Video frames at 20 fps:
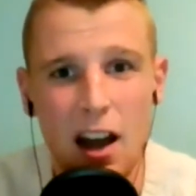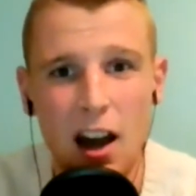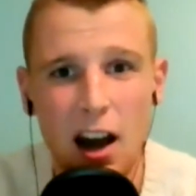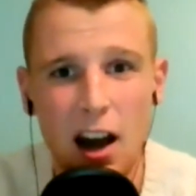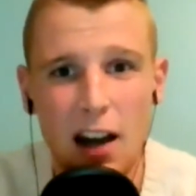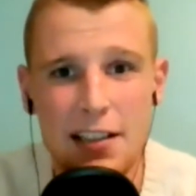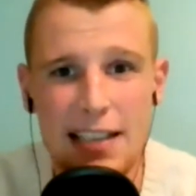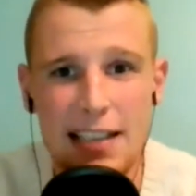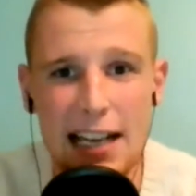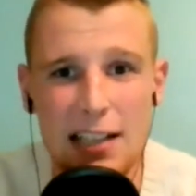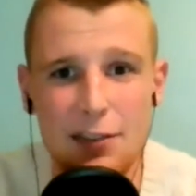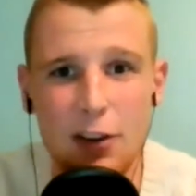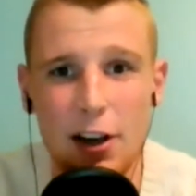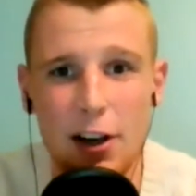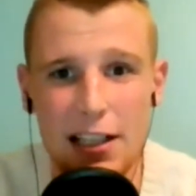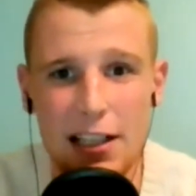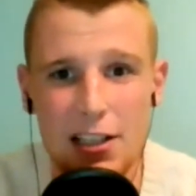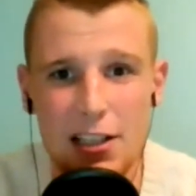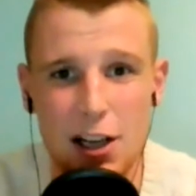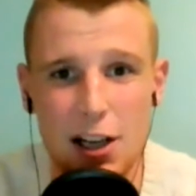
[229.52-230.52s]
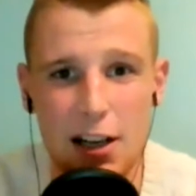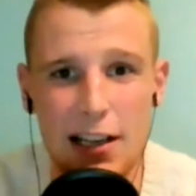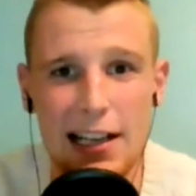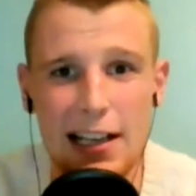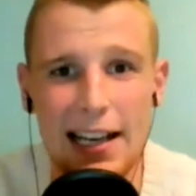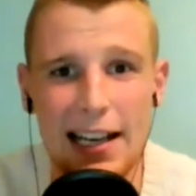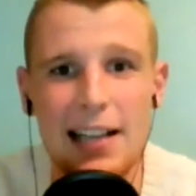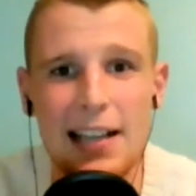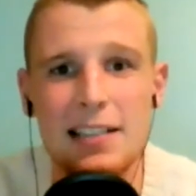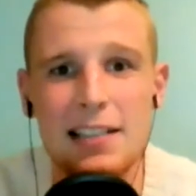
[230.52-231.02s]
identified
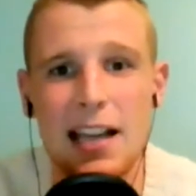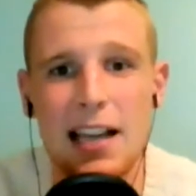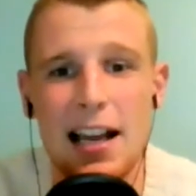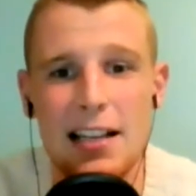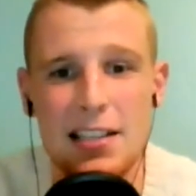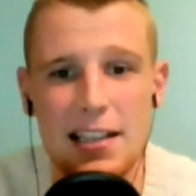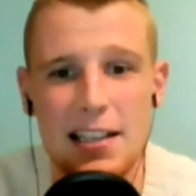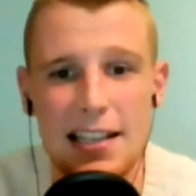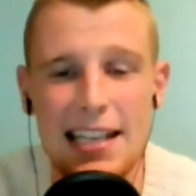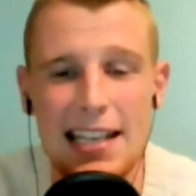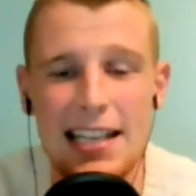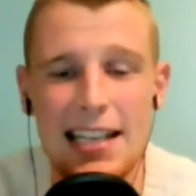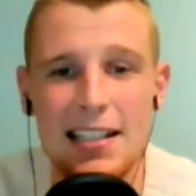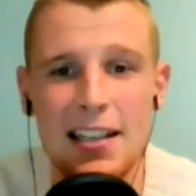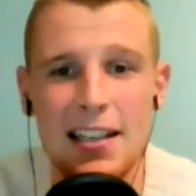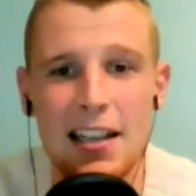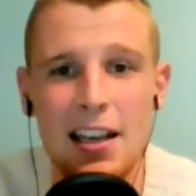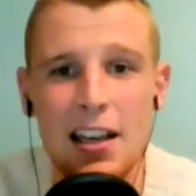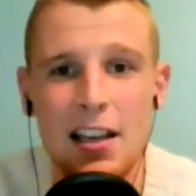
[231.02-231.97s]
internally as a need.